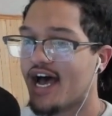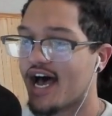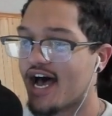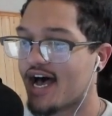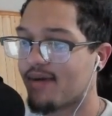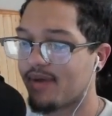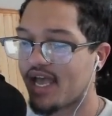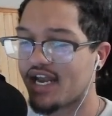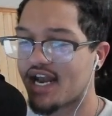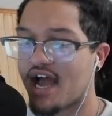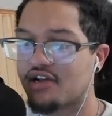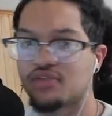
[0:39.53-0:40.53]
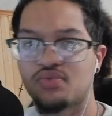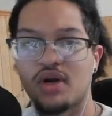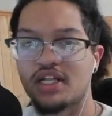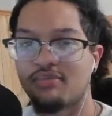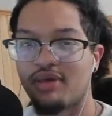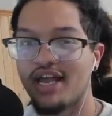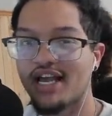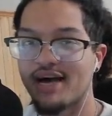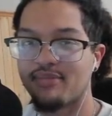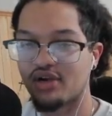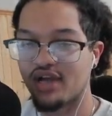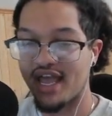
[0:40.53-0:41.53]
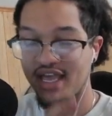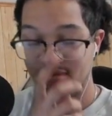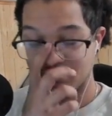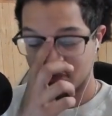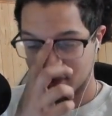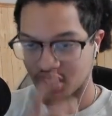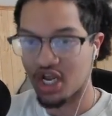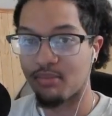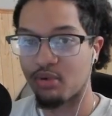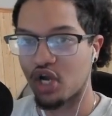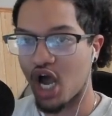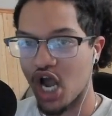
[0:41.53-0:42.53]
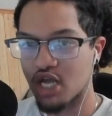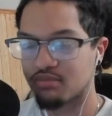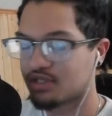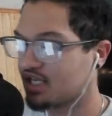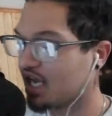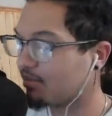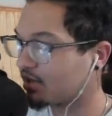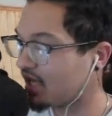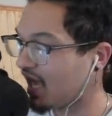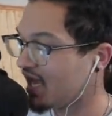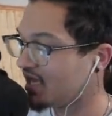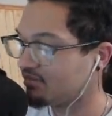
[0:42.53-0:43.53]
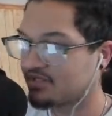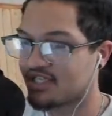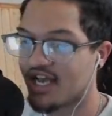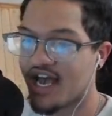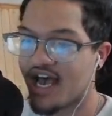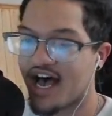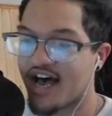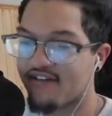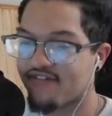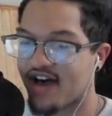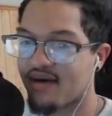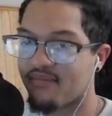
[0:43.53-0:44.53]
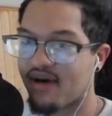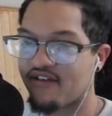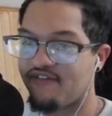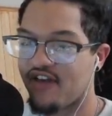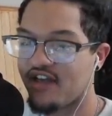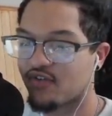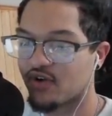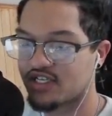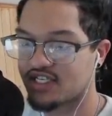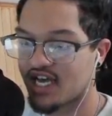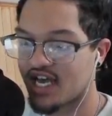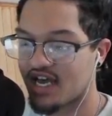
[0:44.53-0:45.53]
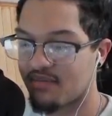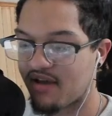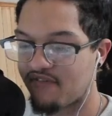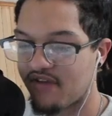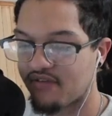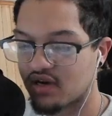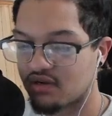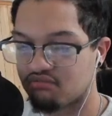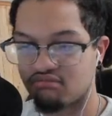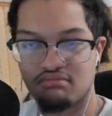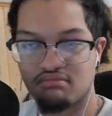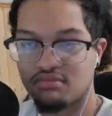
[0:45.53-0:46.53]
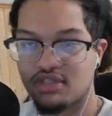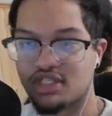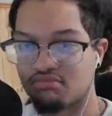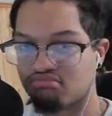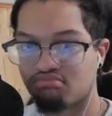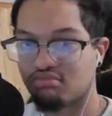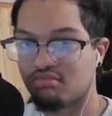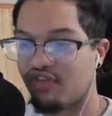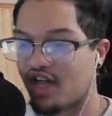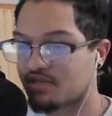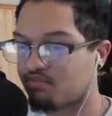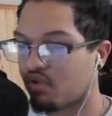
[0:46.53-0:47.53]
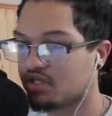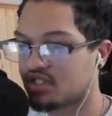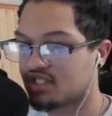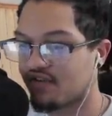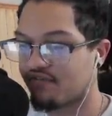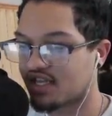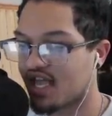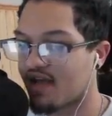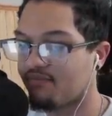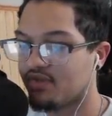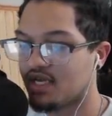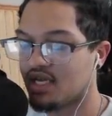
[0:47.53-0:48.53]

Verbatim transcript: Um, and I just wanted to play a couple games, couple games, couple games of uh, my favorite, uh, my favorite, just flashpoints and stuff like that.